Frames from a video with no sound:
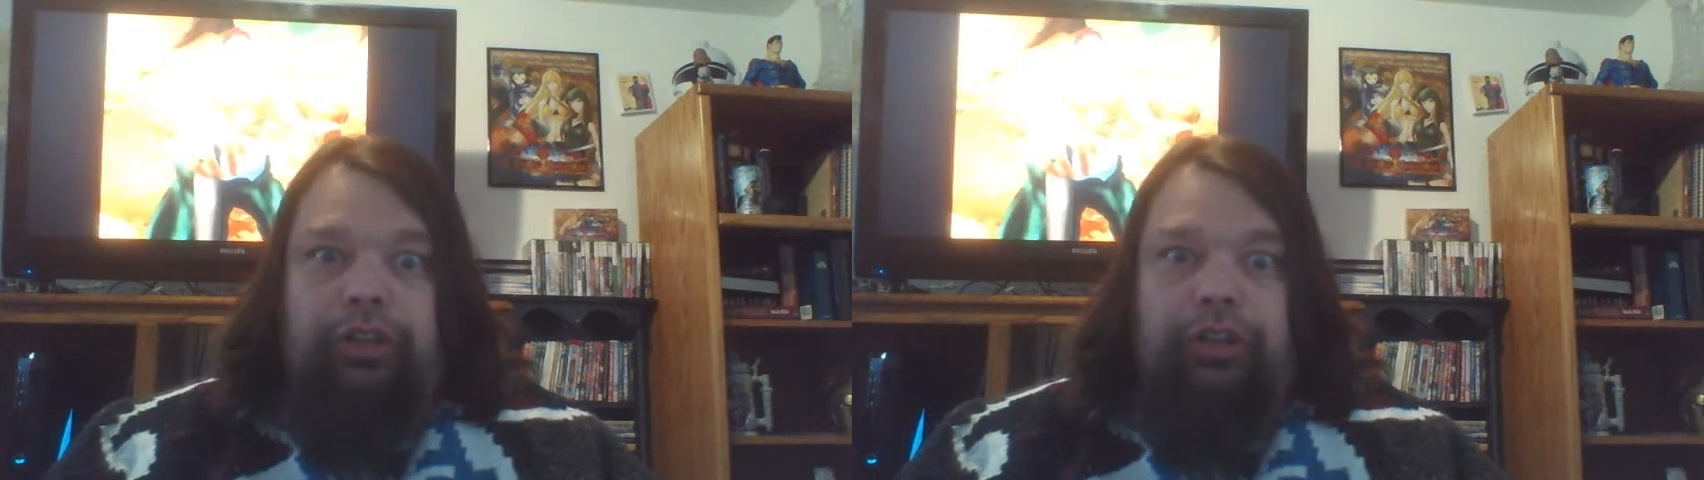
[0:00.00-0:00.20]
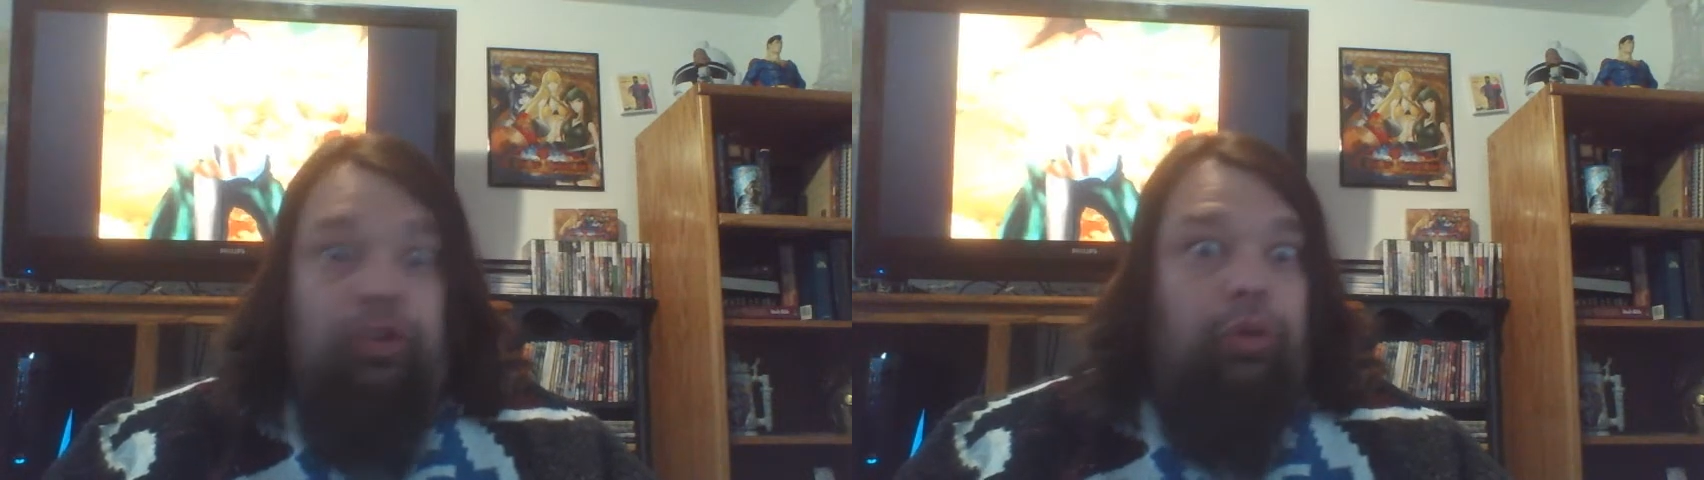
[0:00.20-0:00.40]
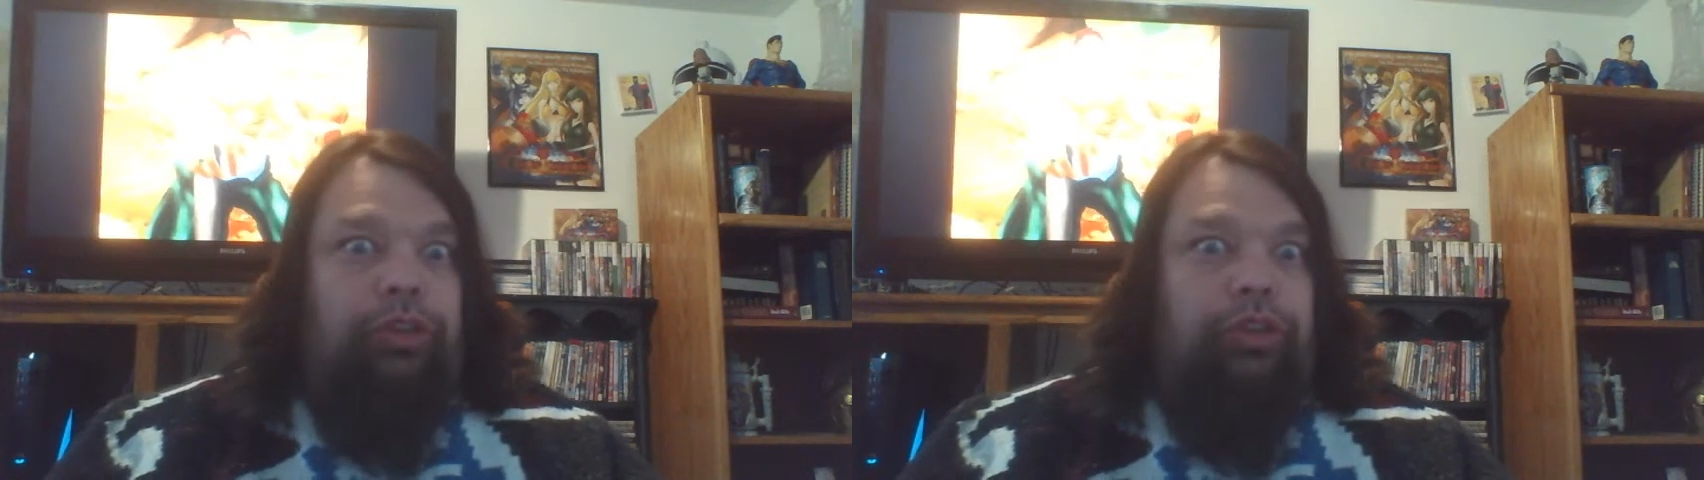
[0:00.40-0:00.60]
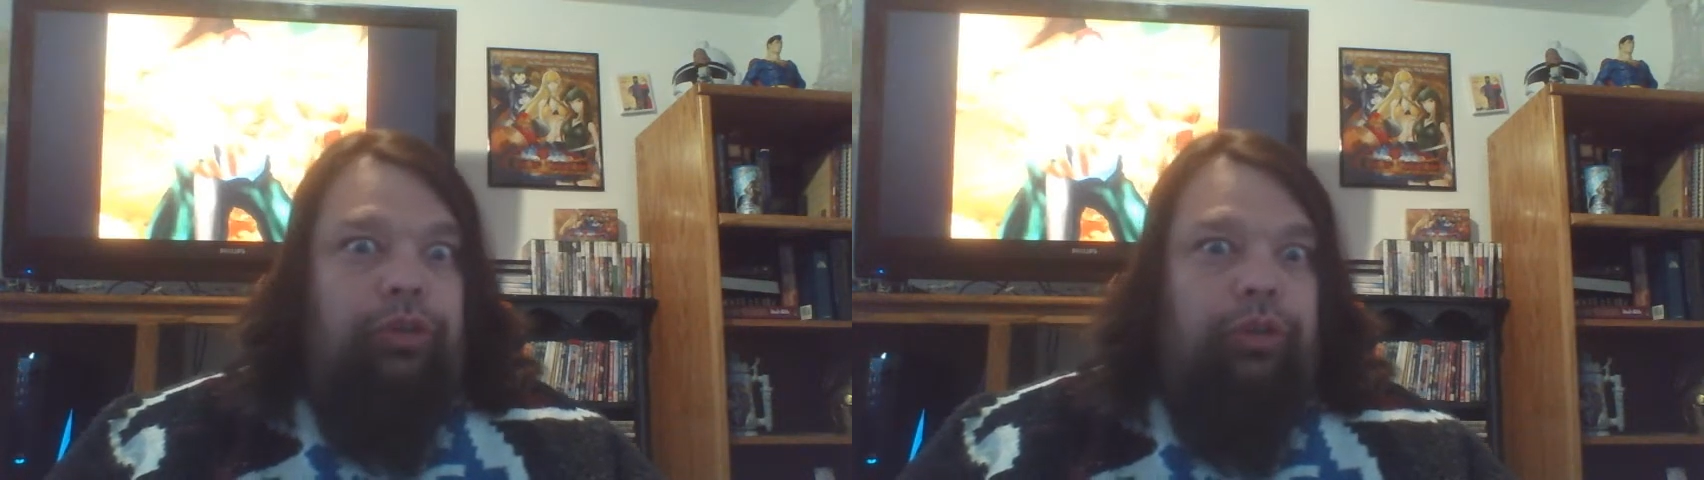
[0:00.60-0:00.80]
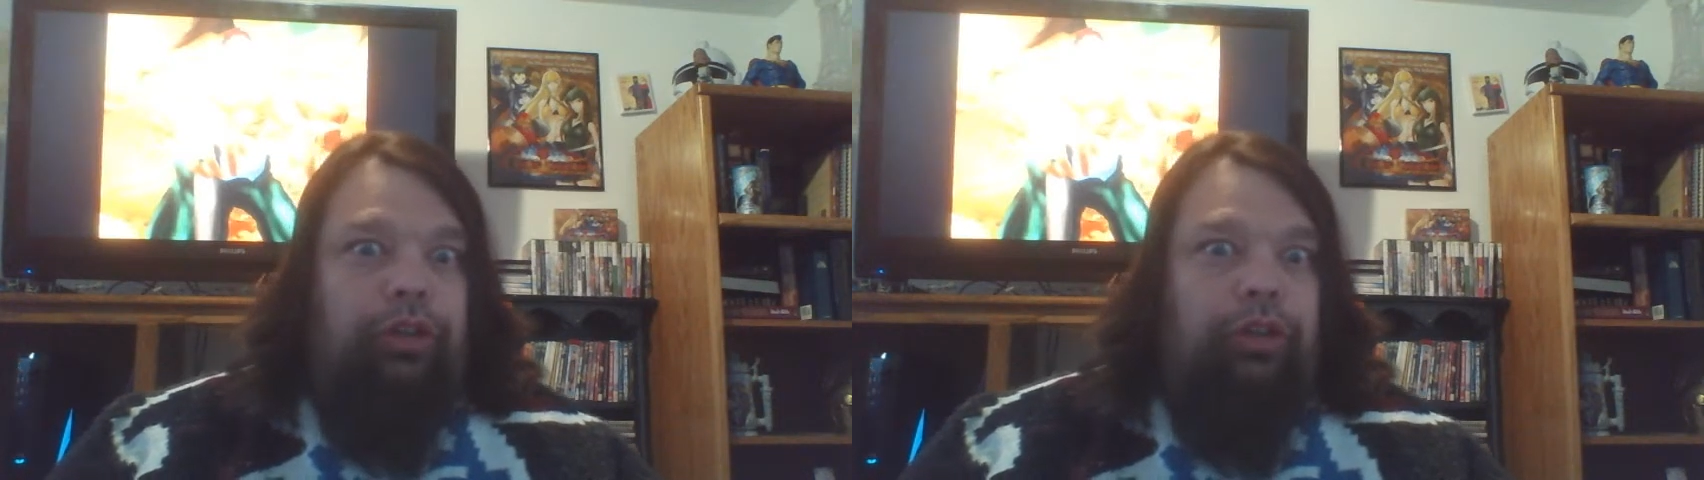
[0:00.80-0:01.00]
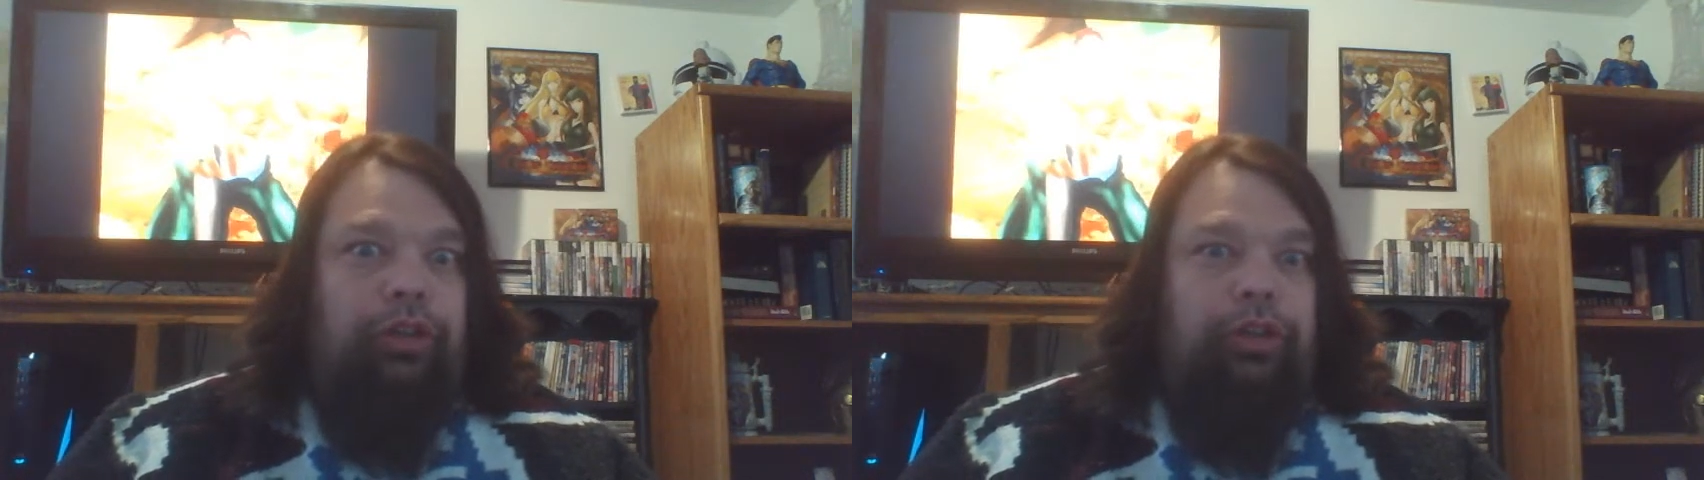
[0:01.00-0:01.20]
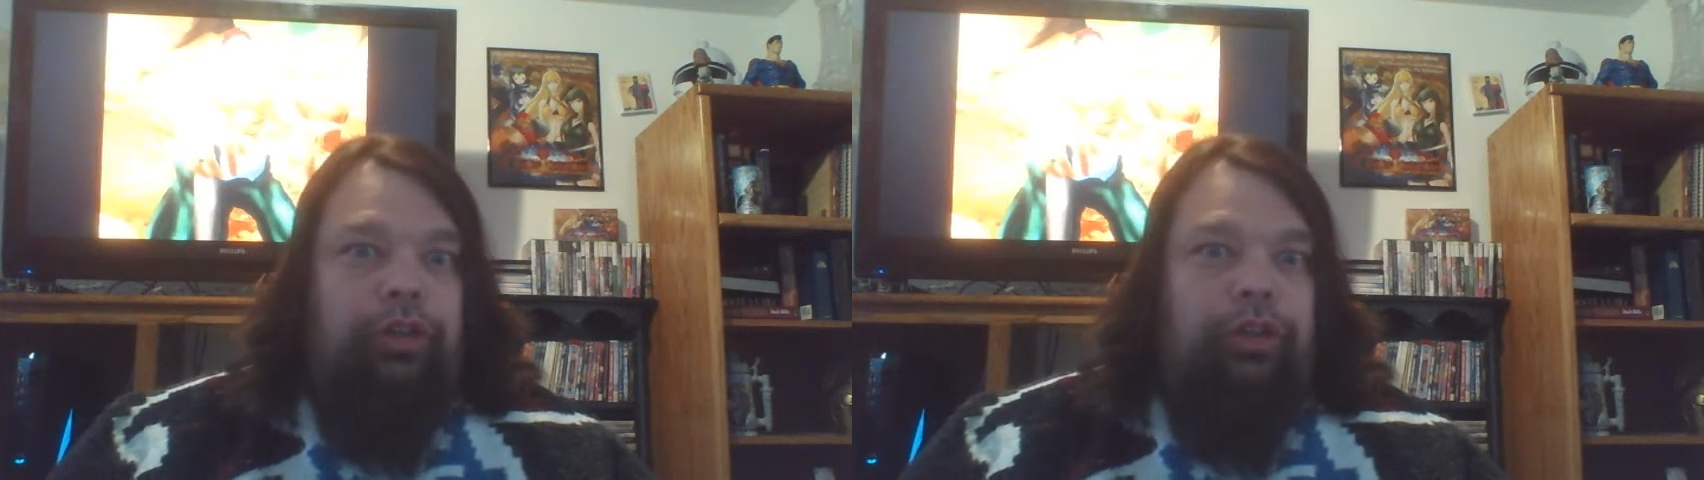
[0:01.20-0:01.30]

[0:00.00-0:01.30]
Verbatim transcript: sorcerer,